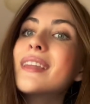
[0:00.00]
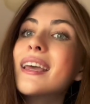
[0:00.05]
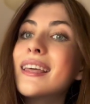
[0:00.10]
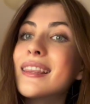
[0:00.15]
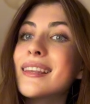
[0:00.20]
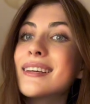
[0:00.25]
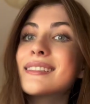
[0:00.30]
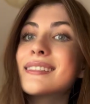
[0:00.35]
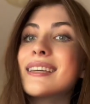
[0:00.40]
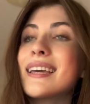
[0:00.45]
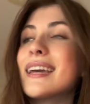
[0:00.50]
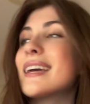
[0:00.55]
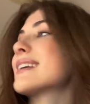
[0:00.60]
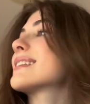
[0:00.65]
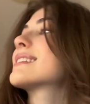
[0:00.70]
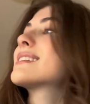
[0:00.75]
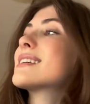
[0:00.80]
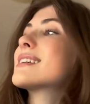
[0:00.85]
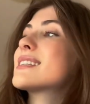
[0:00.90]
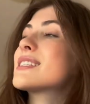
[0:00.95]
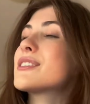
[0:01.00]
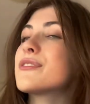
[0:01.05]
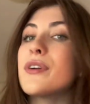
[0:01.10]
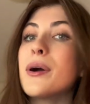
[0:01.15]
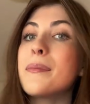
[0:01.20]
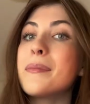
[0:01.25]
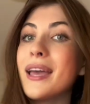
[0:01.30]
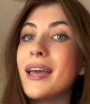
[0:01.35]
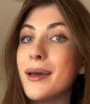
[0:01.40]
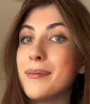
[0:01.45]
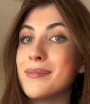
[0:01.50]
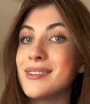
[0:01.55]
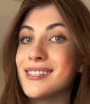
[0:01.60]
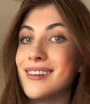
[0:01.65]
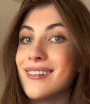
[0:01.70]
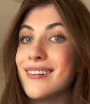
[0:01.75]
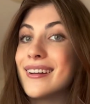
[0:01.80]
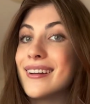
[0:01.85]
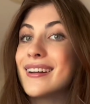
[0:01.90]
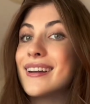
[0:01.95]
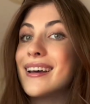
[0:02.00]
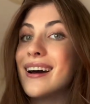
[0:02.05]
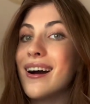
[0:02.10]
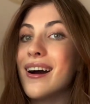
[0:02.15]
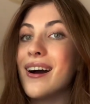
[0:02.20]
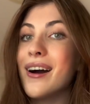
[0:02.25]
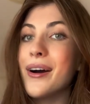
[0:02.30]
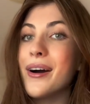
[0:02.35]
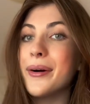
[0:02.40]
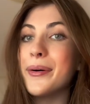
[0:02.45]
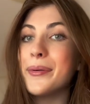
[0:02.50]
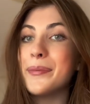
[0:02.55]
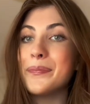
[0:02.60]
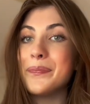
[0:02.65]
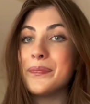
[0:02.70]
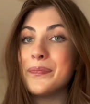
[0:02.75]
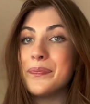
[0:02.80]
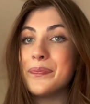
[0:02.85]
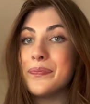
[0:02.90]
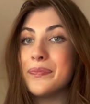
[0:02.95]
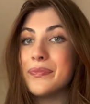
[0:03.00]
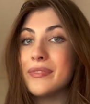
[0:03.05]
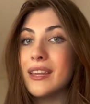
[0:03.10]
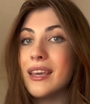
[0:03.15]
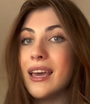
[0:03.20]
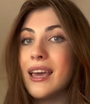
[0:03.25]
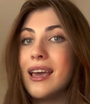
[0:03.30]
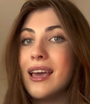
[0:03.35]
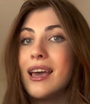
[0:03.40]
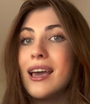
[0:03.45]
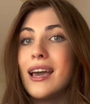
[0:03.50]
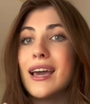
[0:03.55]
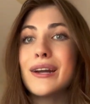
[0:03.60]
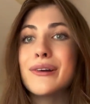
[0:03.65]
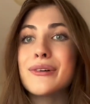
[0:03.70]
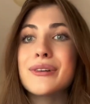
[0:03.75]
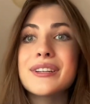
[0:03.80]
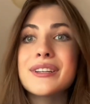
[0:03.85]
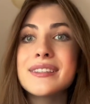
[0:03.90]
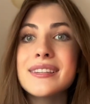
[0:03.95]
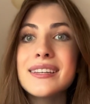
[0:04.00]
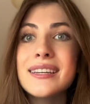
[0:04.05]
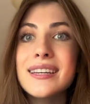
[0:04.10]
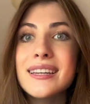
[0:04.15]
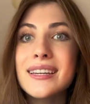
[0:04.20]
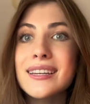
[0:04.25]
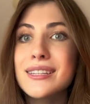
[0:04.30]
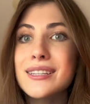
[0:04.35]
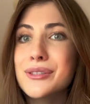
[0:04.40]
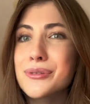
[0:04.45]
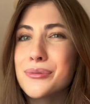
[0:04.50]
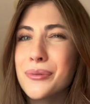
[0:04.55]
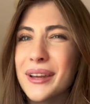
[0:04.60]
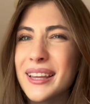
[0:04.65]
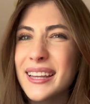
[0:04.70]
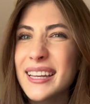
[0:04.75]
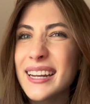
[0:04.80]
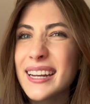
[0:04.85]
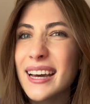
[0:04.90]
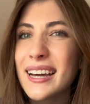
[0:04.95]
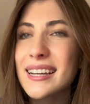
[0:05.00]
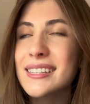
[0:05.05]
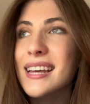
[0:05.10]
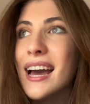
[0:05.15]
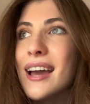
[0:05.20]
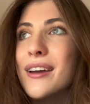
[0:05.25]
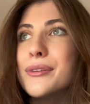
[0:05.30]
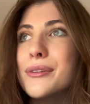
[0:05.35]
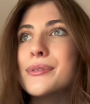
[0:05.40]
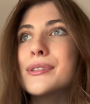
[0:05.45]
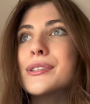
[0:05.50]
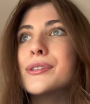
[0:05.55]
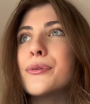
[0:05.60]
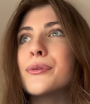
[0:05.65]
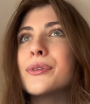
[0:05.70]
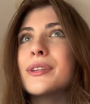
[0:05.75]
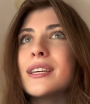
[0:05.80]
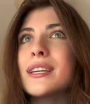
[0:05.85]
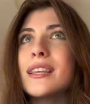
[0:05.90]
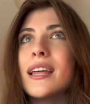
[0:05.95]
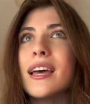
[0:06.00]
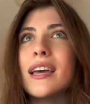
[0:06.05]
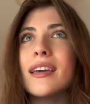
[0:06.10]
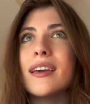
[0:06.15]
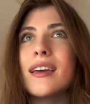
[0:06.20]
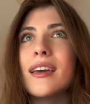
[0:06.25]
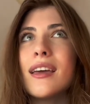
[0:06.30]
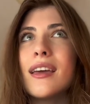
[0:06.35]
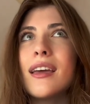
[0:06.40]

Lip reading: This case is from Amazon. And honestly, it's really nice. I was only like,